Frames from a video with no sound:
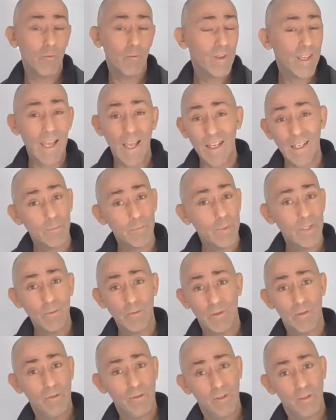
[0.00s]
We can't compete
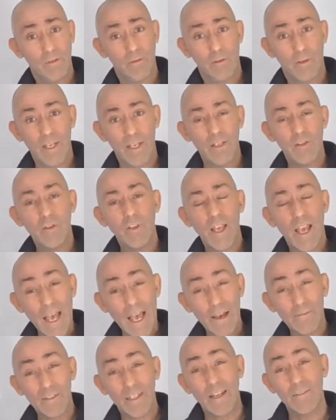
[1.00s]
with those. Okay, so you
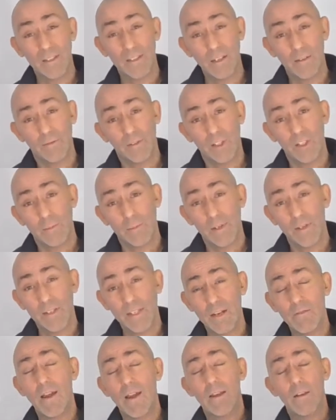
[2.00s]
have to have self-discipline and
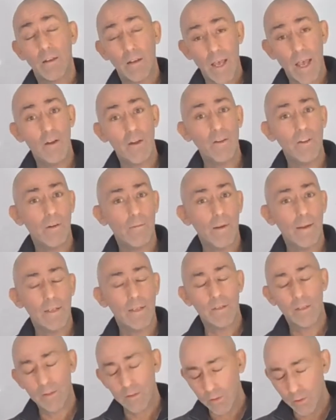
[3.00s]
say, right, out of your
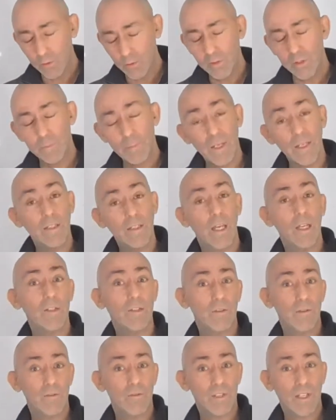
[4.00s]
mind, just don't pay
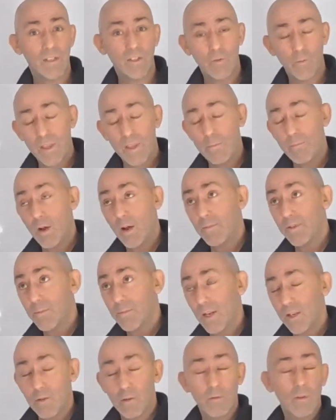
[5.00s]
attention to those things. So when they pop to
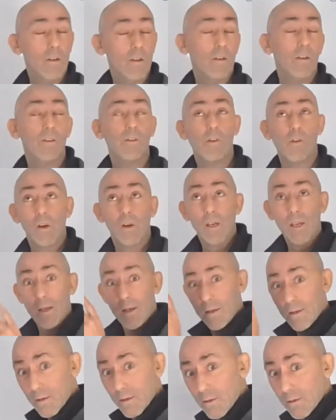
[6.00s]
you, I go, no, no, no, no. You
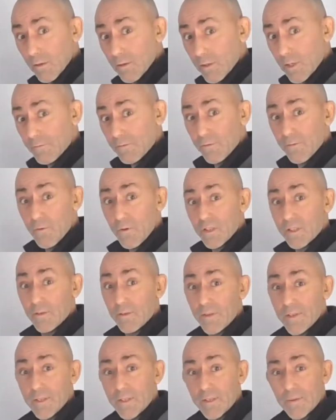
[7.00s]
have to focus on
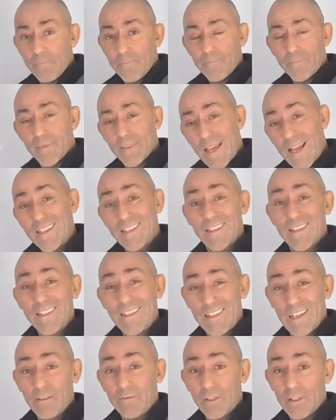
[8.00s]
this. That's the
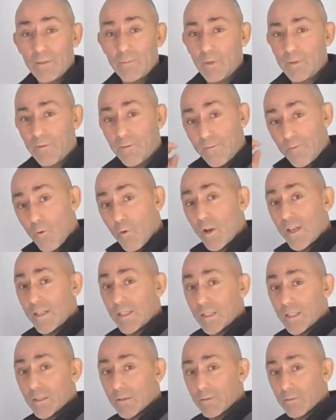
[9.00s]
self-discipline.
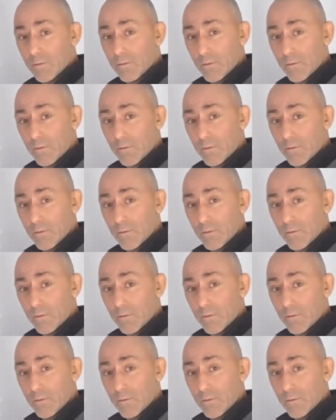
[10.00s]
Focus.